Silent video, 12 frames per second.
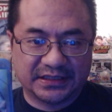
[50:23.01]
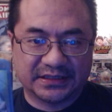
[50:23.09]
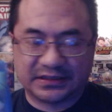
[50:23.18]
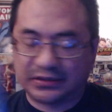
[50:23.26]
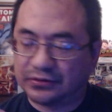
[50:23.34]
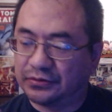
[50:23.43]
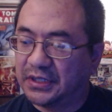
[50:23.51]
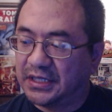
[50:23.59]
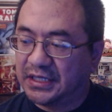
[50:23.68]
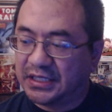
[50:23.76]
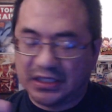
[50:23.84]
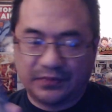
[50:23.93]
is to
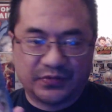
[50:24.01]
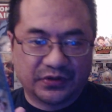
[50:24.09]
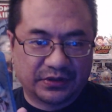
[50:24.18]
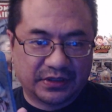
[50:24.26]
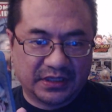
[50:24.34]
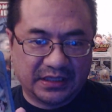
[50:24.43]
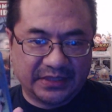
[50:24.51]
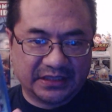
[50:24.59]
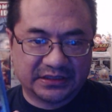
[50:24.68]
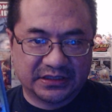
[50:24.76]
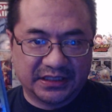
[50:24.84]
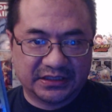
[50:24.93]
keep your
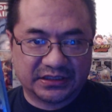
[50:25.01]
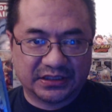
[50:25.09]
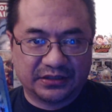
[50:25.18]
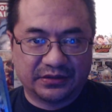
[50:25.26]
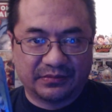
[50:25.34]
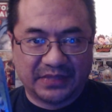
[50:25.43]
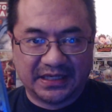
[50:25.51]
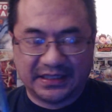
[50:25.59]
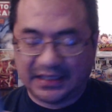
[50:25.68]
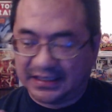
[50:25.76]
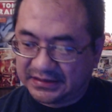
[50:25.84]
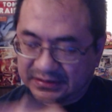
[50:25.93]
imagination and your
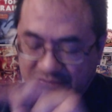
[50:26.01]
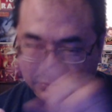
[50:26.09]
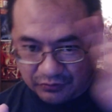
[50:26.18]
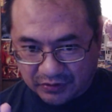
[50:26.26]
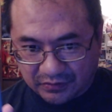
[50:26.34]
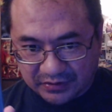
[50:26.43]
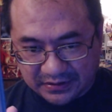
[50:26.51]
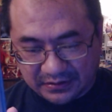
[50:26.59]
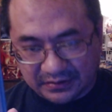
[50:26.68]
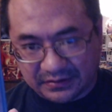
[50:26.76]
mind, as to quote